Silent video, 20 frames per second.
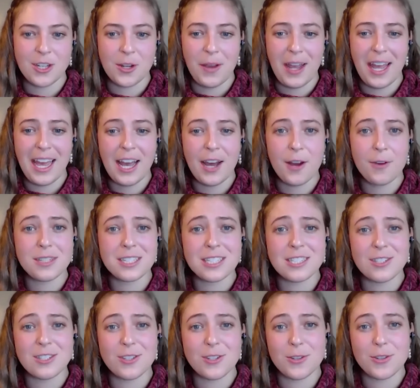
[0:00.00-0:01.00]
How
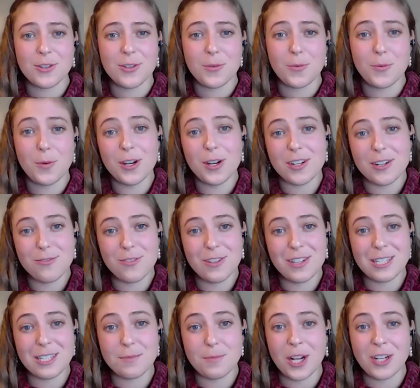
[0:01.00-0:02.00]
does your work for
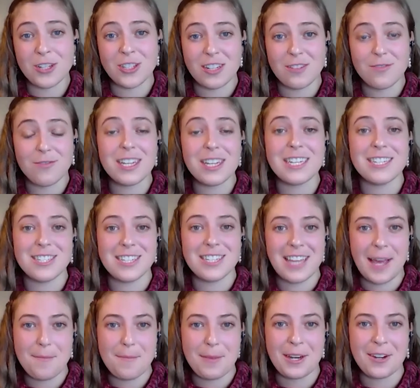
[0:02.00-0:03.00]
this project fit into
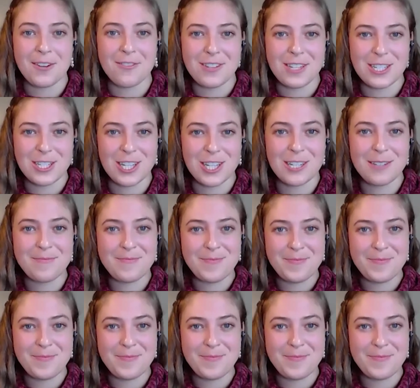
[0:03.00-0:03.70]
that bigger vision?